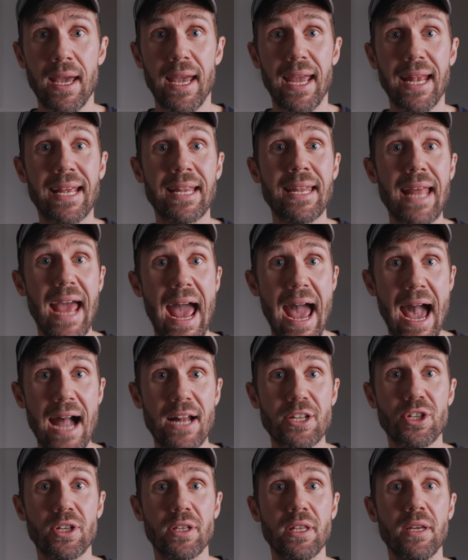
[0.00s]
It can
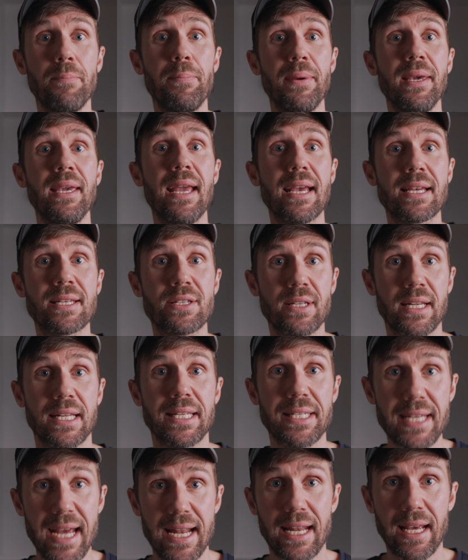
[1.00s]
actually be a
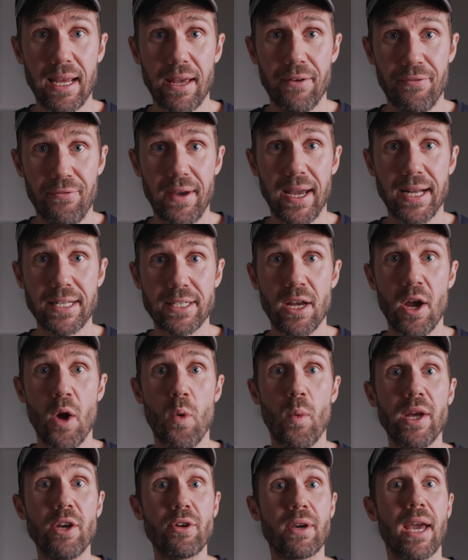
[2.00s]
synergetic effect
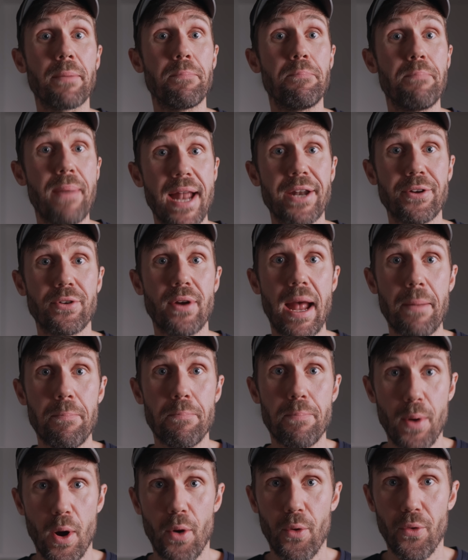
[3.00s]
where you get better
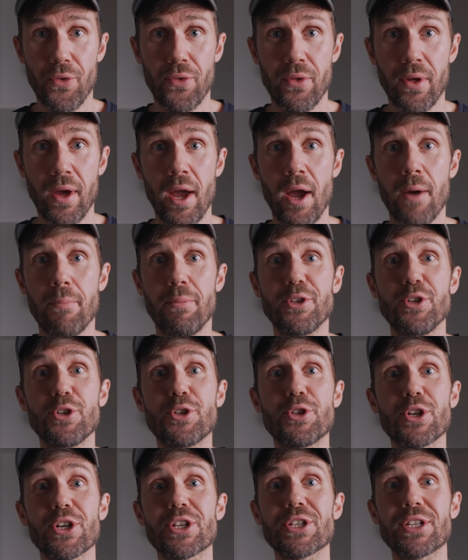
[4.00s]
at both, but you
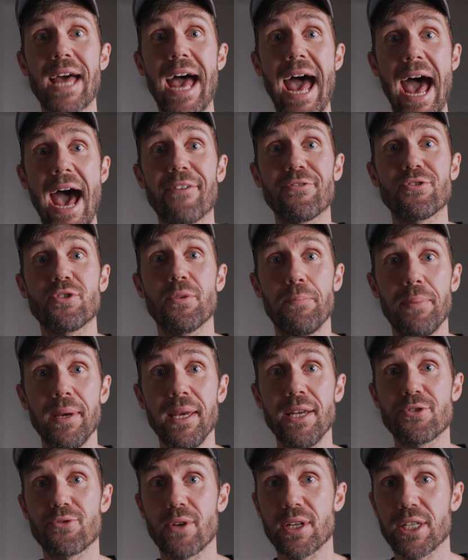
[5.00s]
just have to
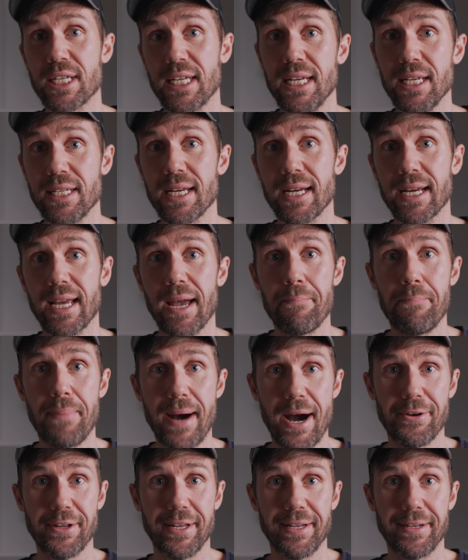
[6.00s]
be strategic
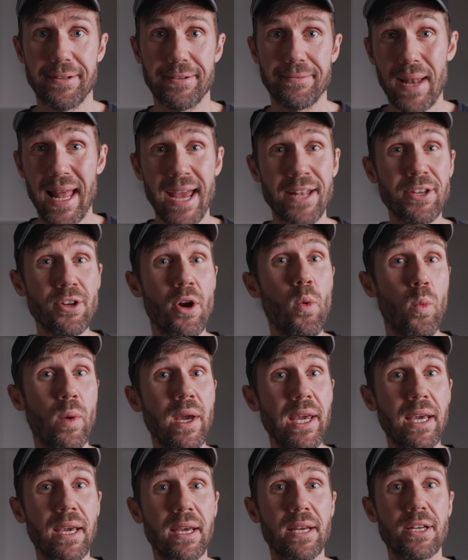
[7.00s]
about it. Plan your
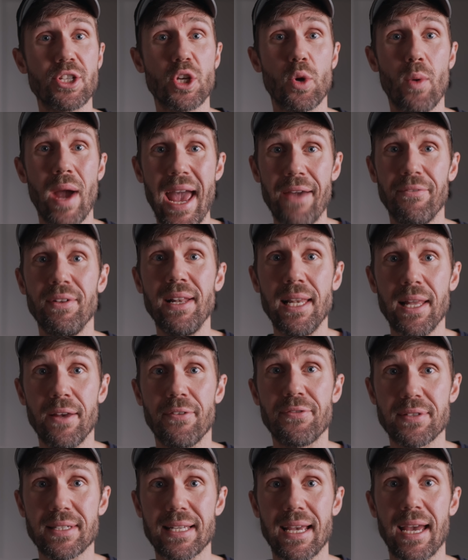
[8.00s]
week so heavy
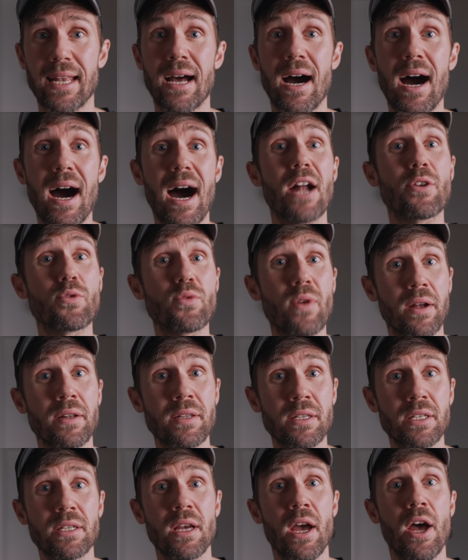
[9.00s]
lifts and hard
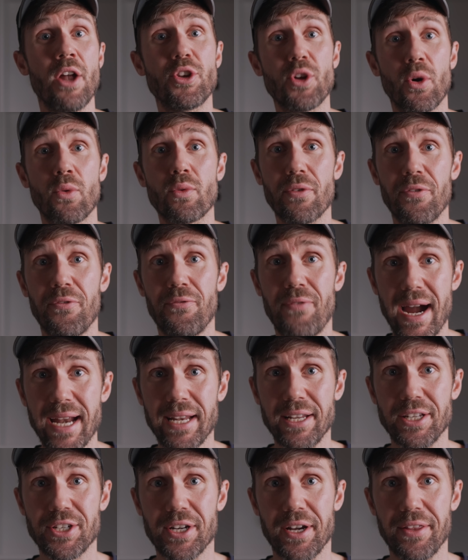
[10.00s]
runs don't fight
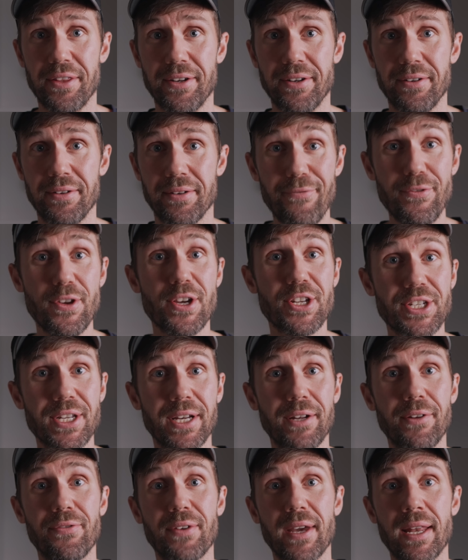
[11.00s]
each other. Give
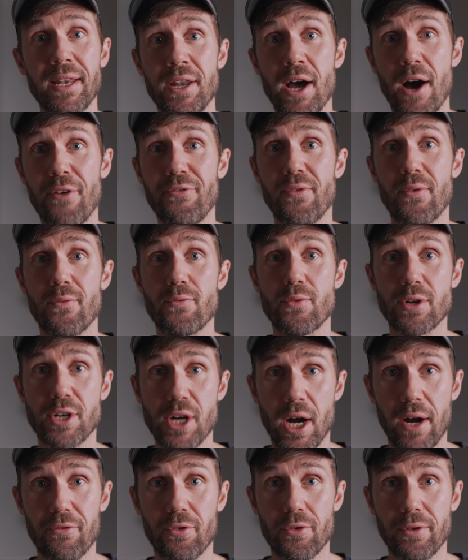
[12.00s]
yourself enough
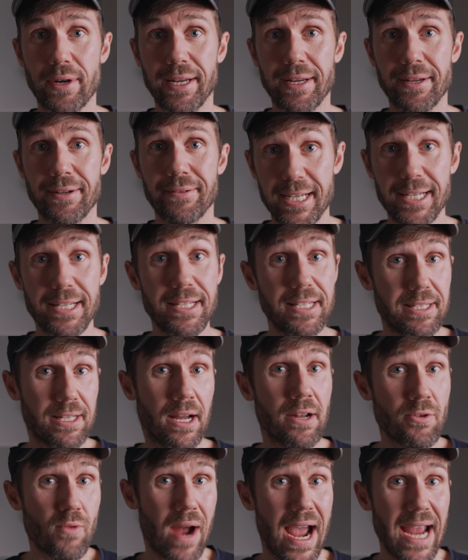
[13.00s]
recovery, because
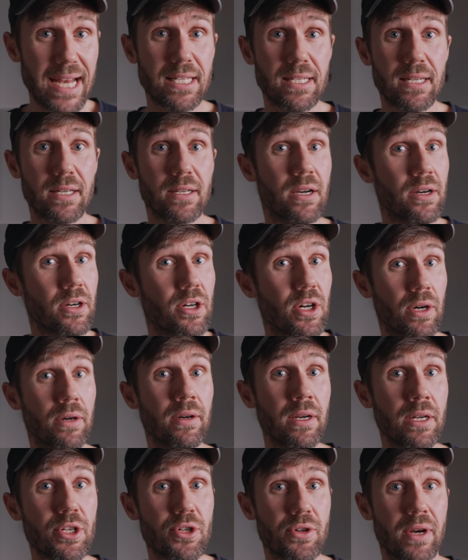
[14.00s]
done right,
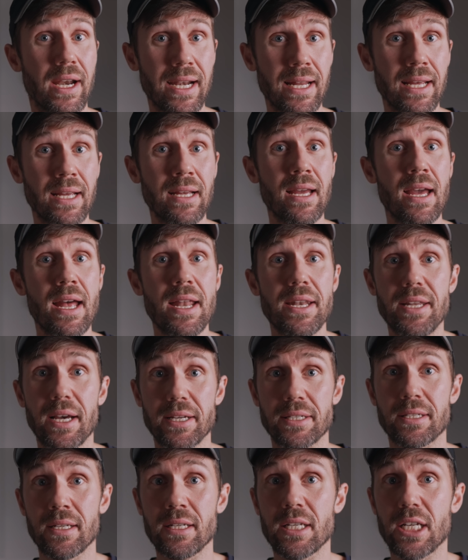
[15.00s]
concurrent training
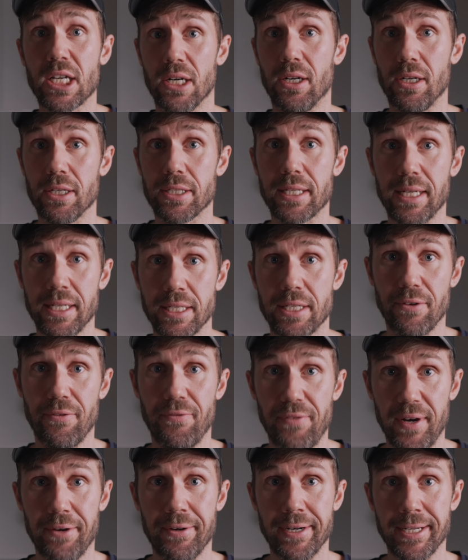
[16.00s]
doesn't cause
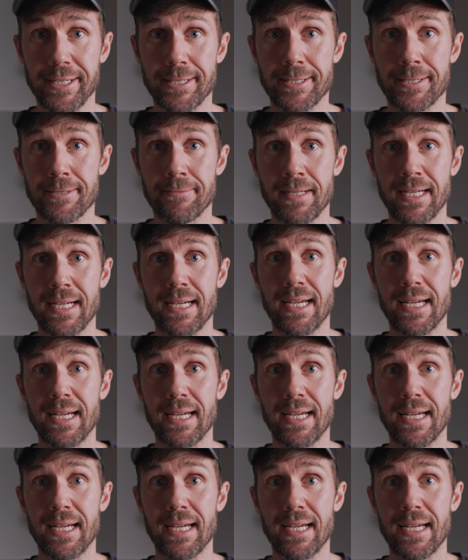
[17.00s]
interference.